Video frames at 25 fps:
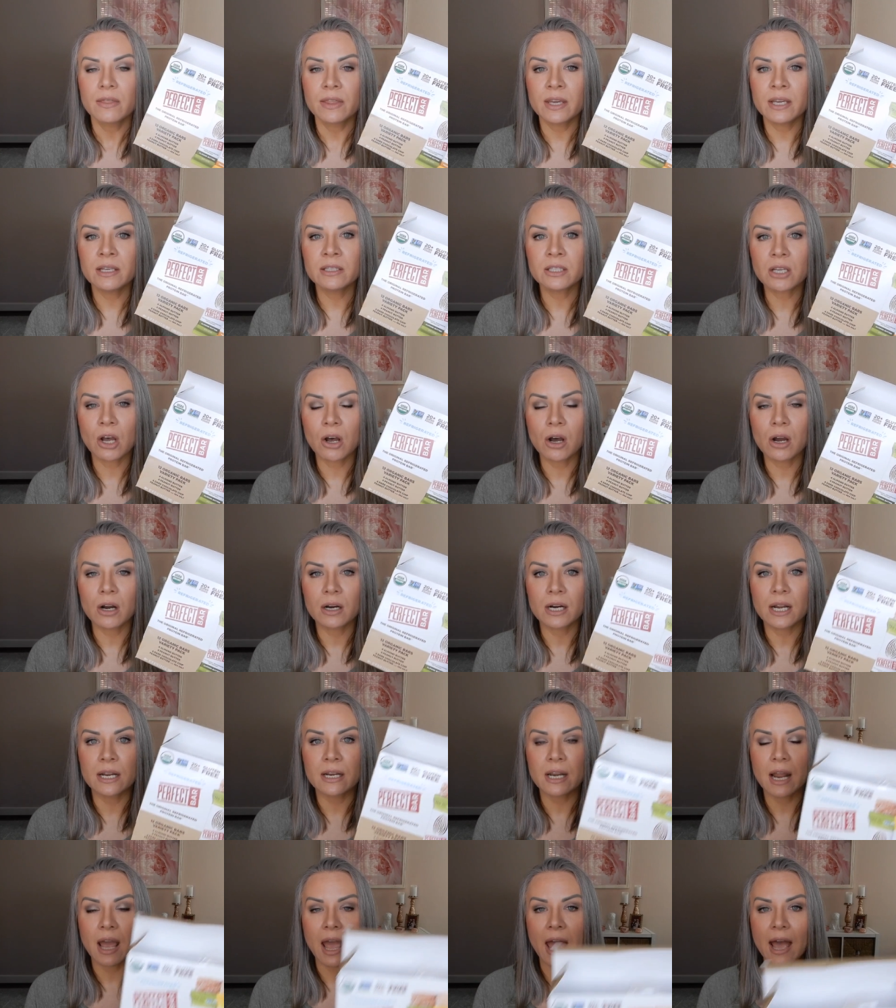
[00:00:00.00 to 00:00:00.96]
These are
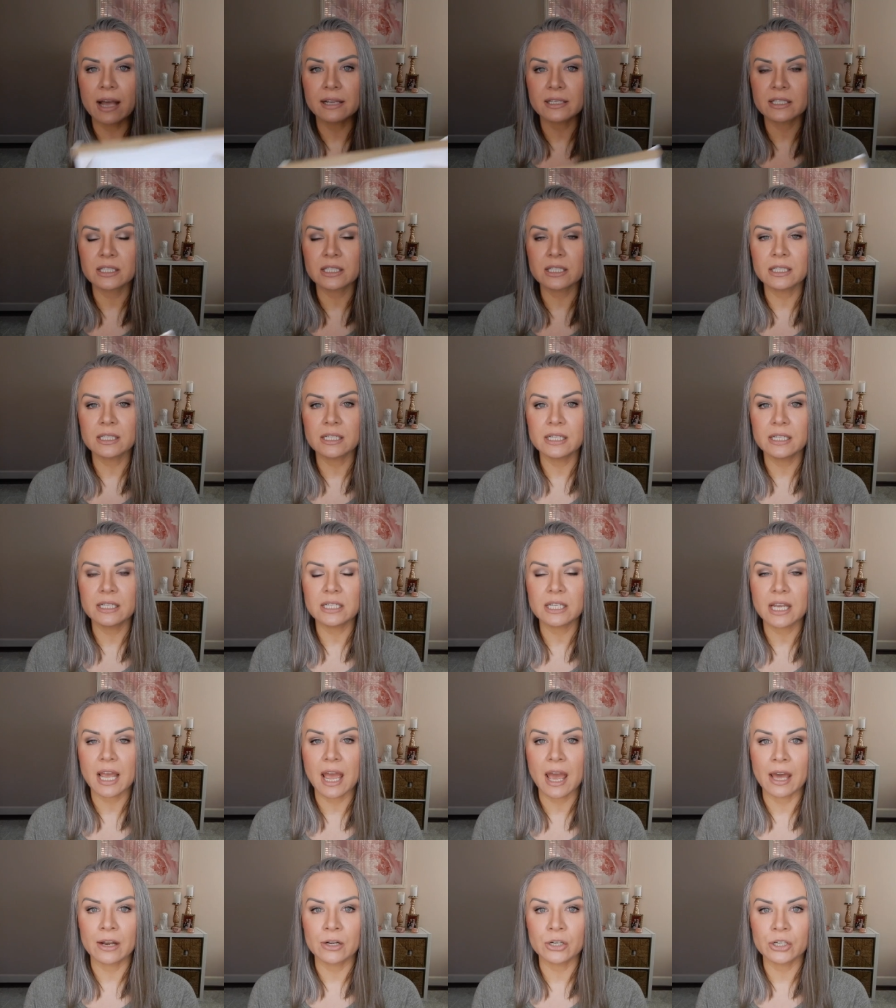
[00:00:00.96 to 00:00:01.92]
an
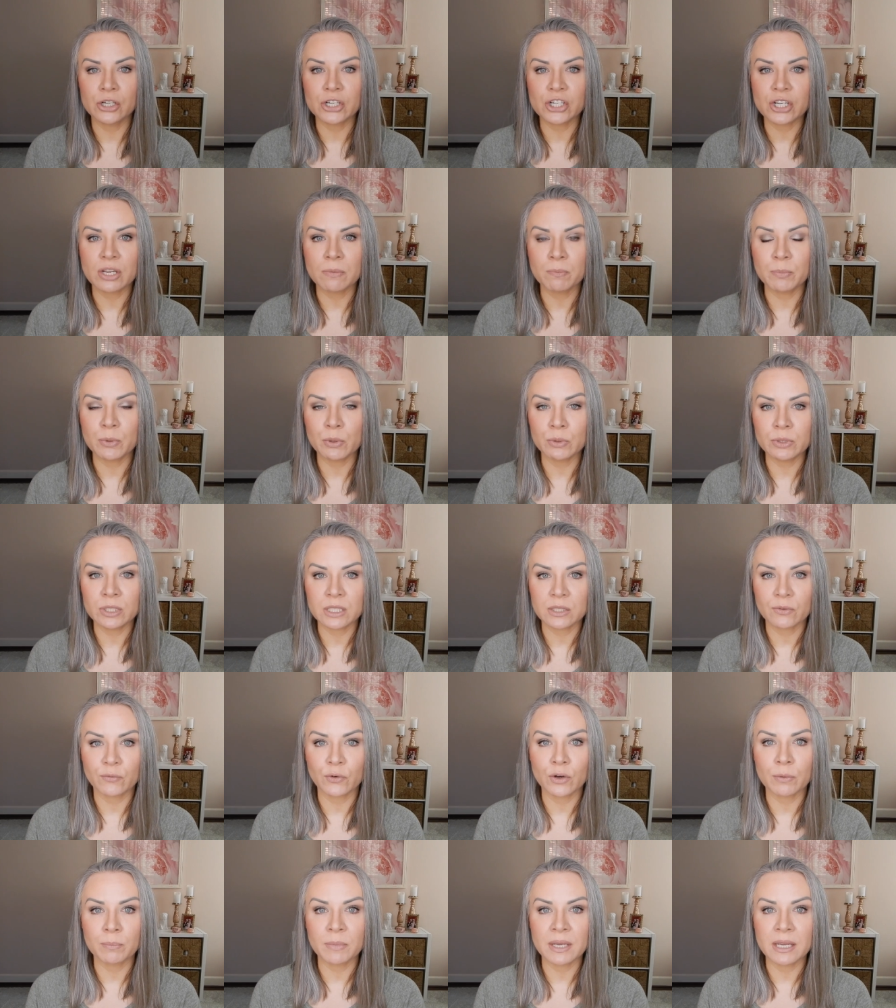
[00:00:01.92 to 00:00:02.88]
excellent energy
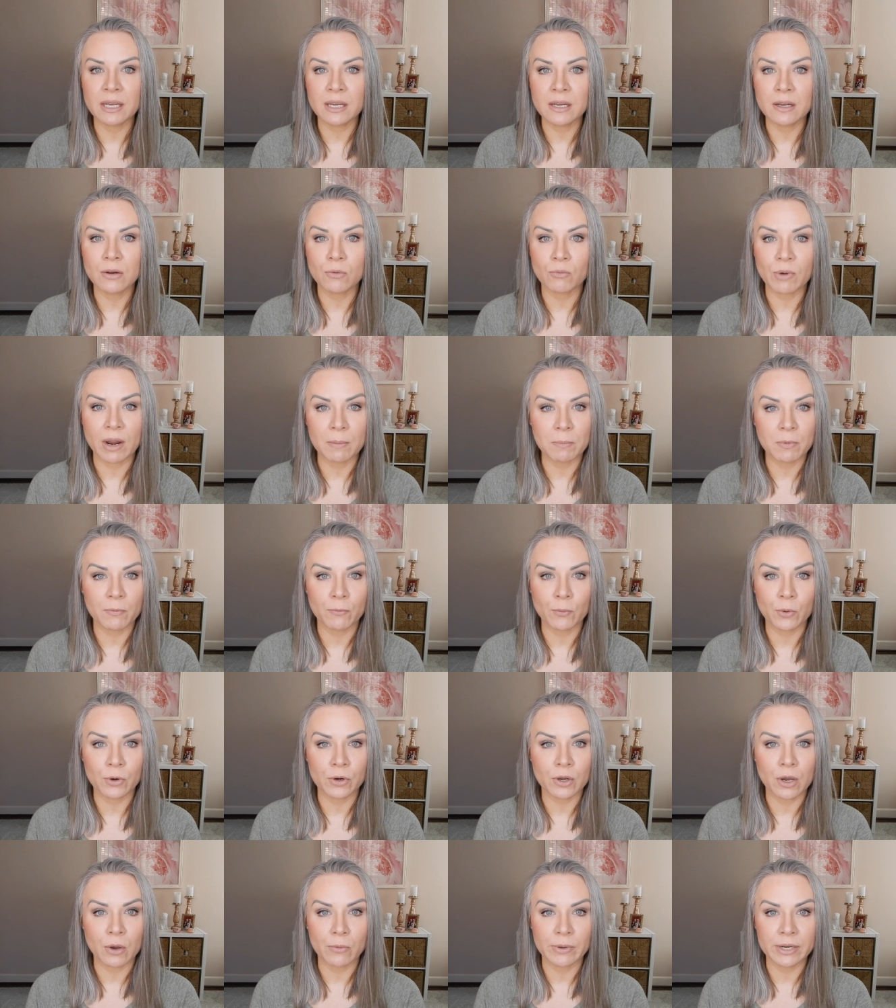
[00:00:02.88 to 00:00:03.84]
boost for me right
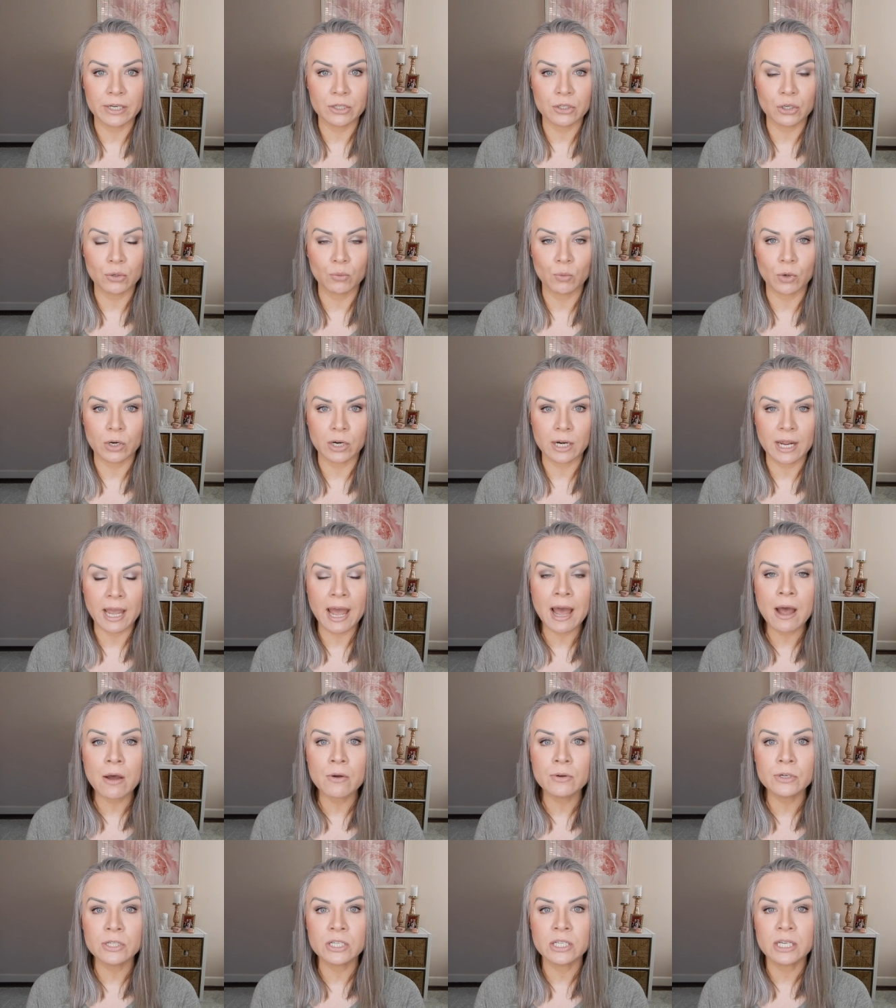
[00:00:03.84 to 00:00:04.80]
before going to work
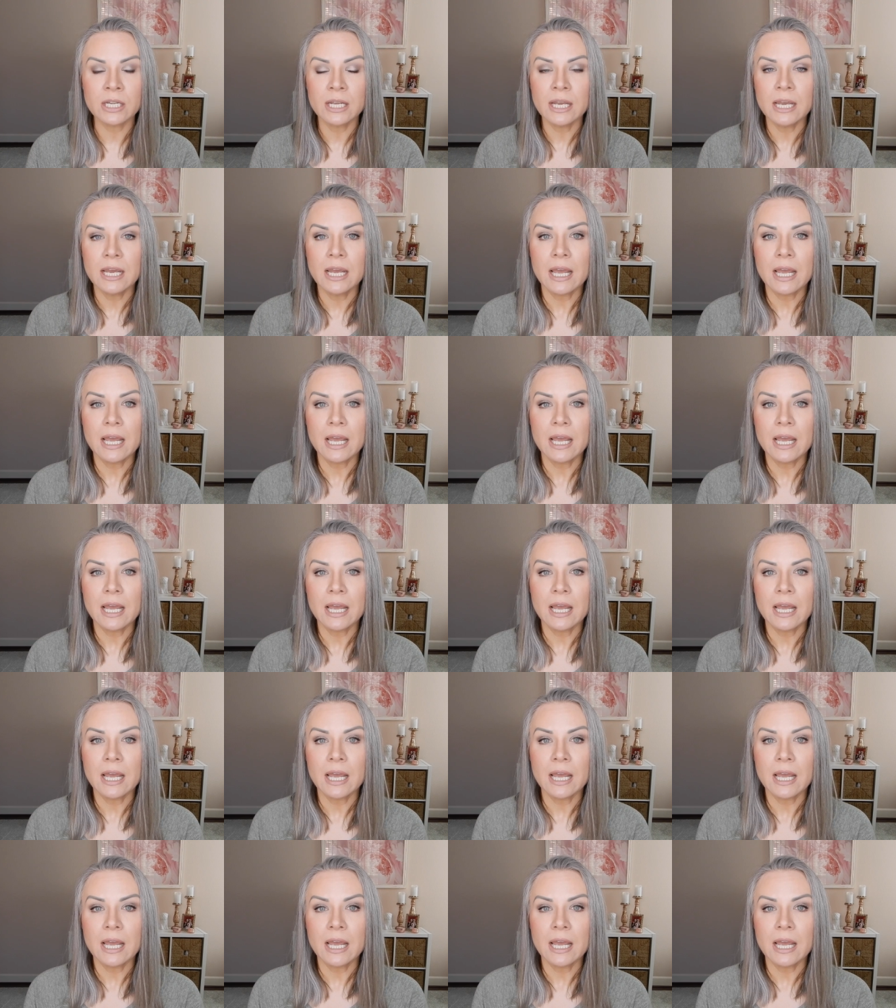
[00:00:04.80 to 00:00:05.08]
out.